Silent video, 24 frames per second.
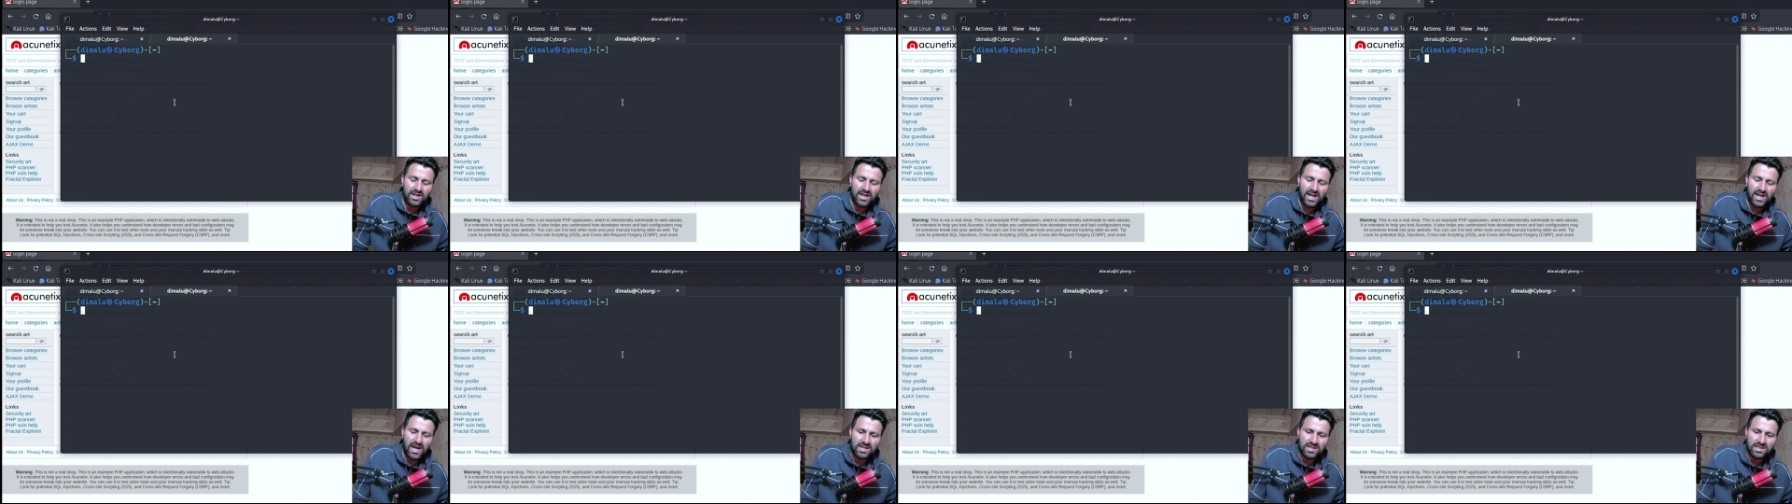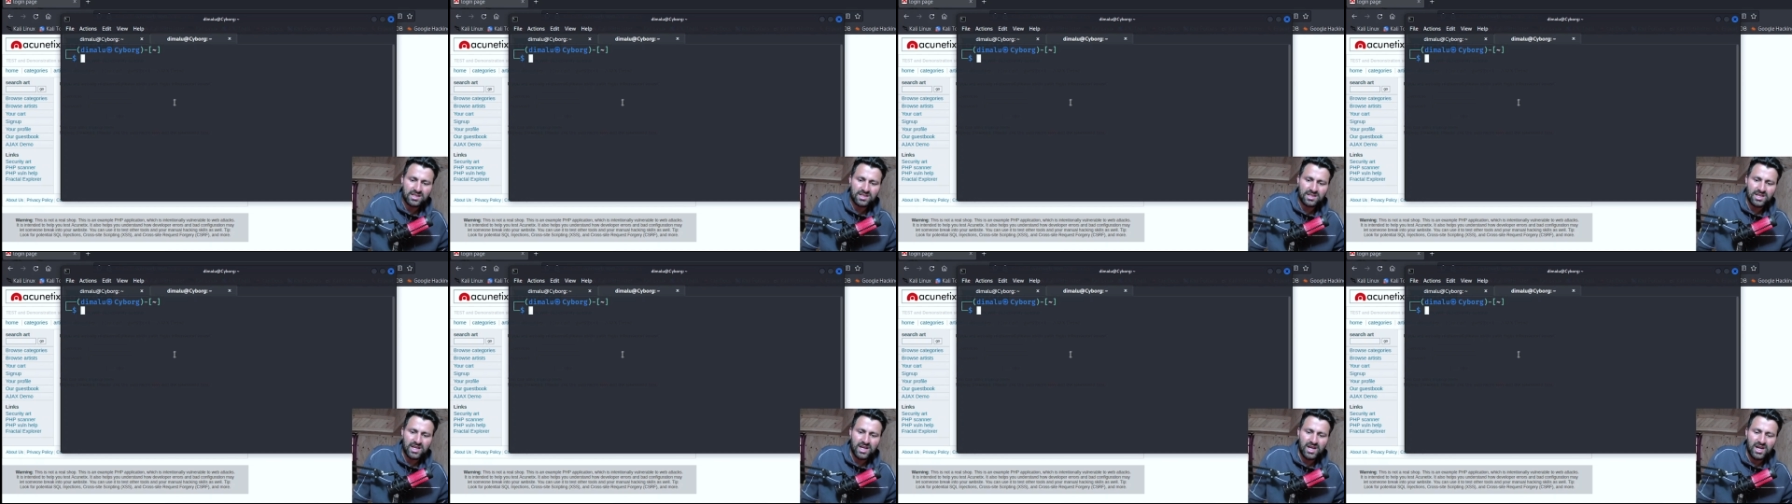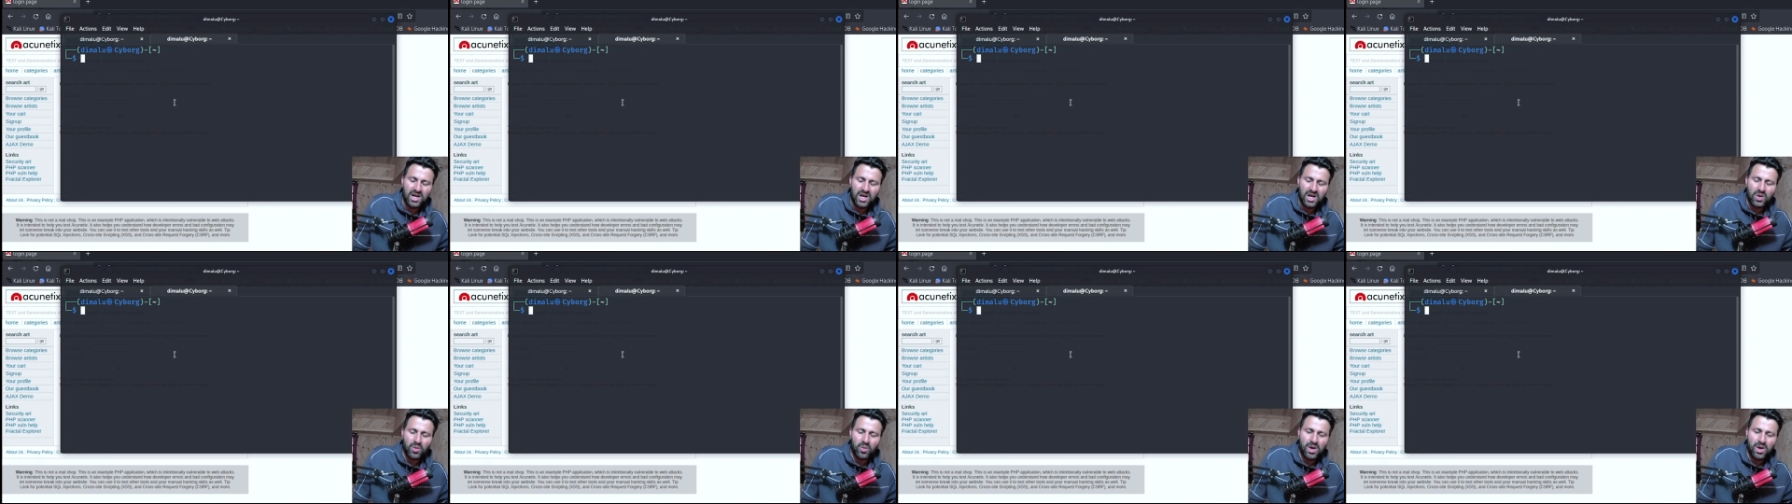tests
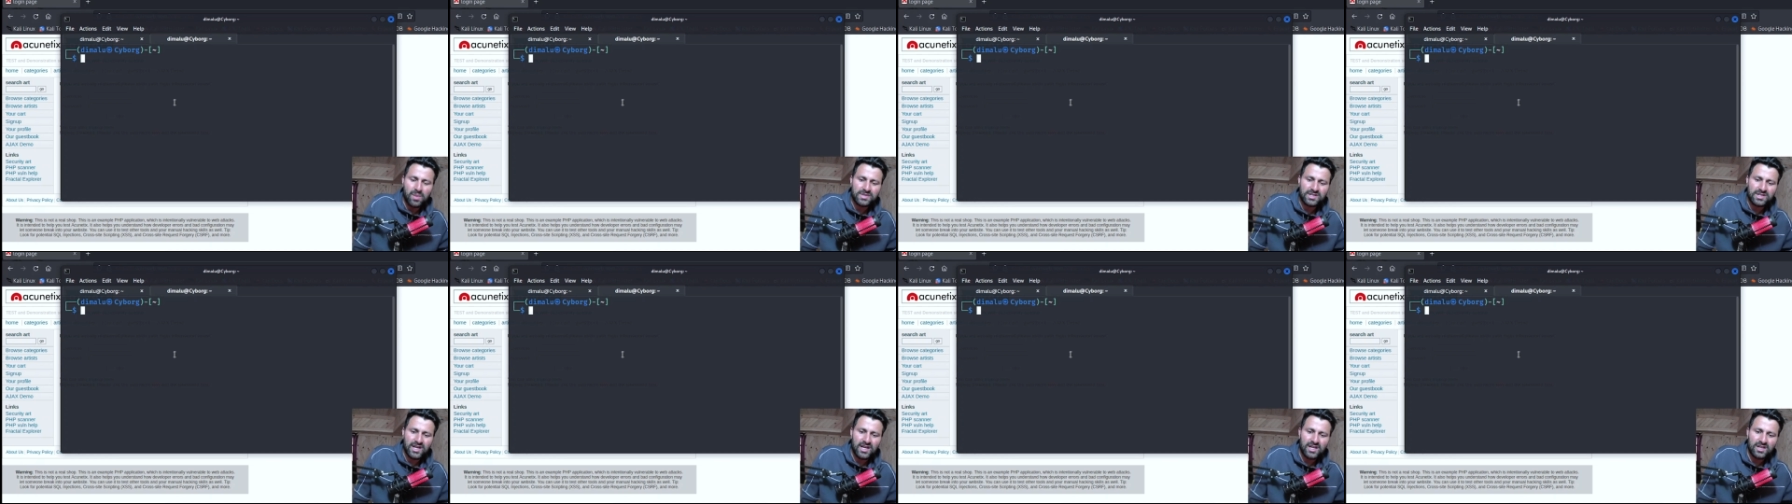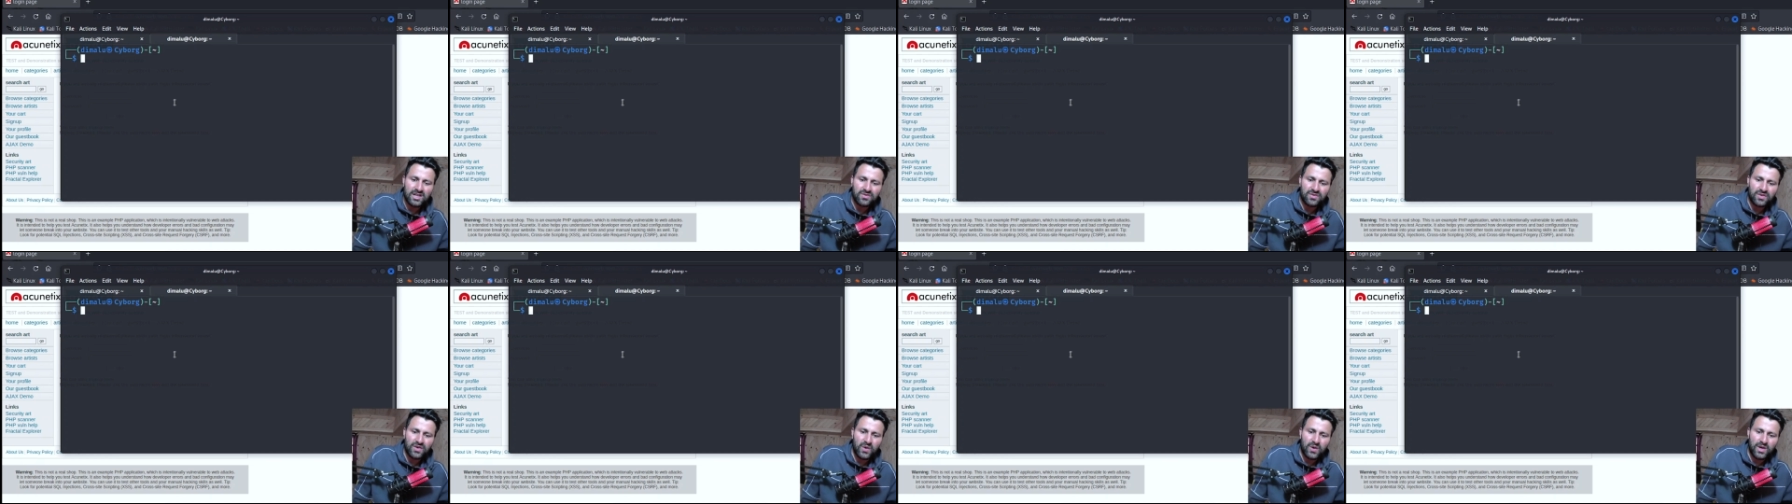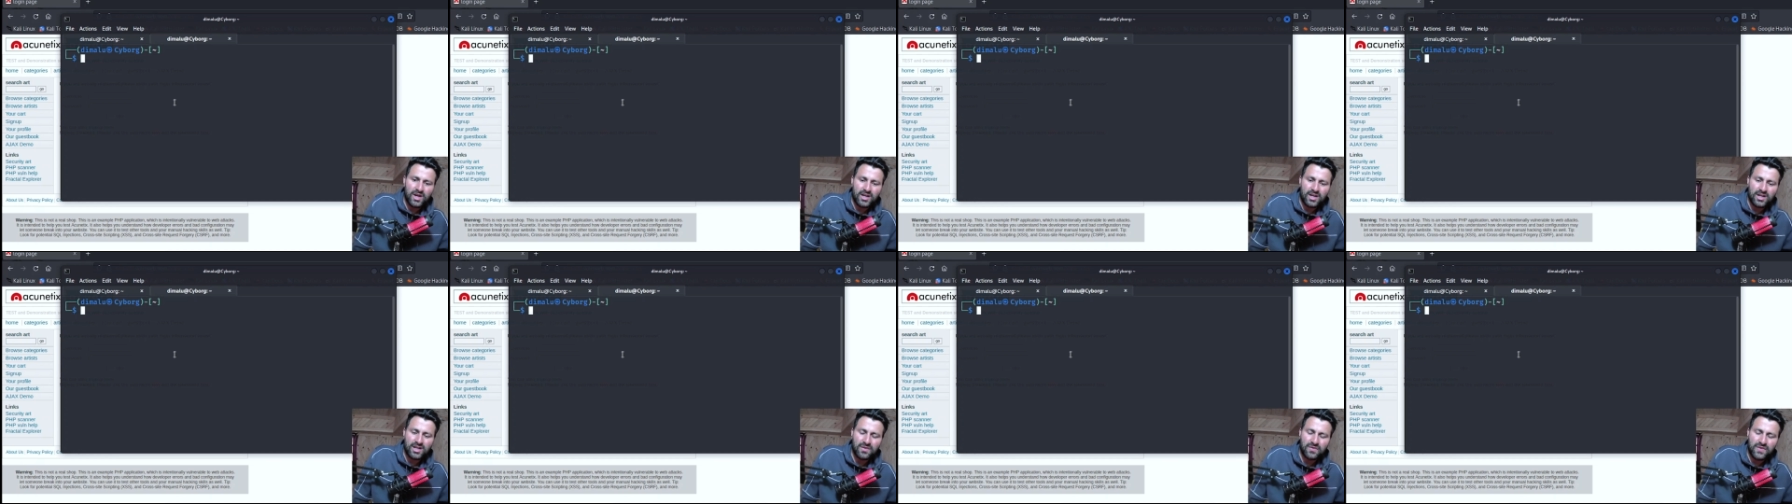website for
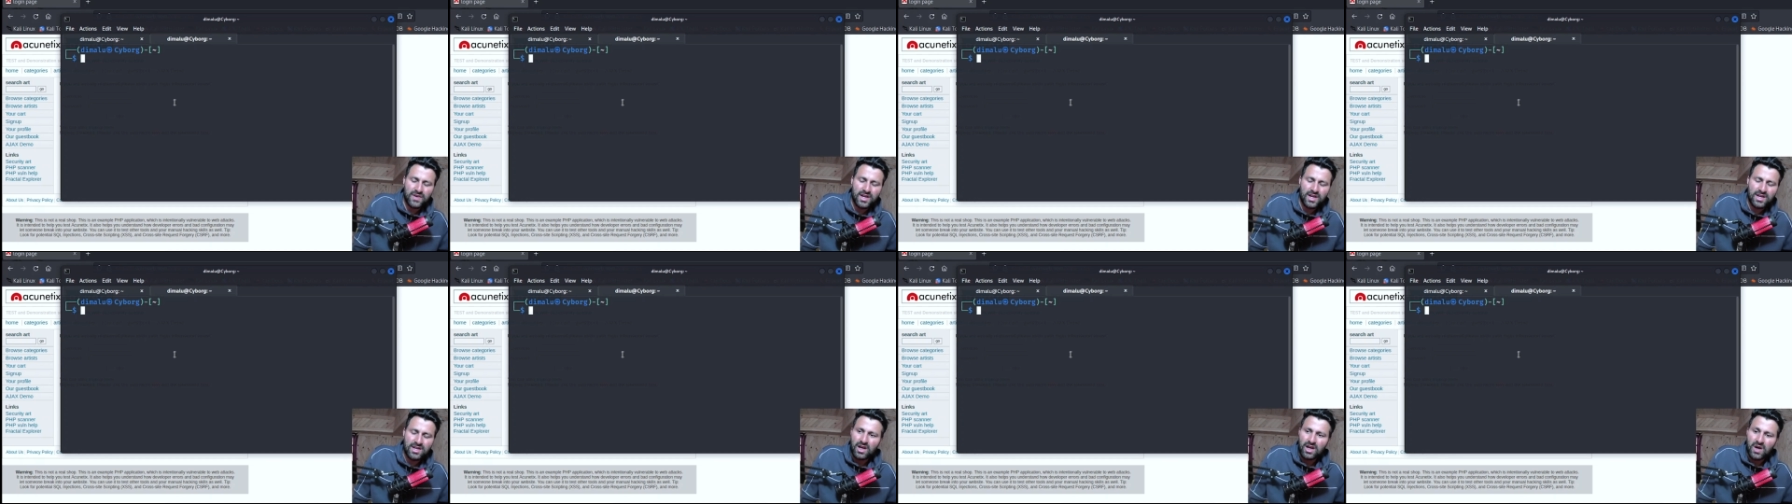different